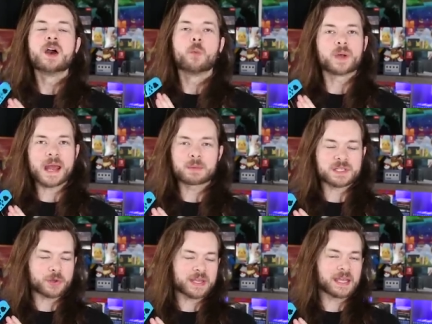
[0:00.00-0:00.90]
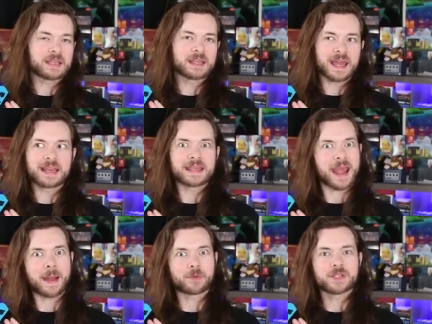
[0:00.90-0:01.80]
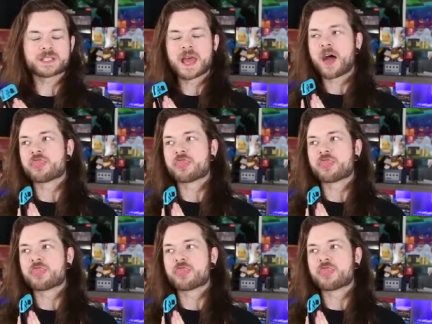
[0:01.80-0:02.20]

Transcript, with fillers: when I was looking into getting cameras,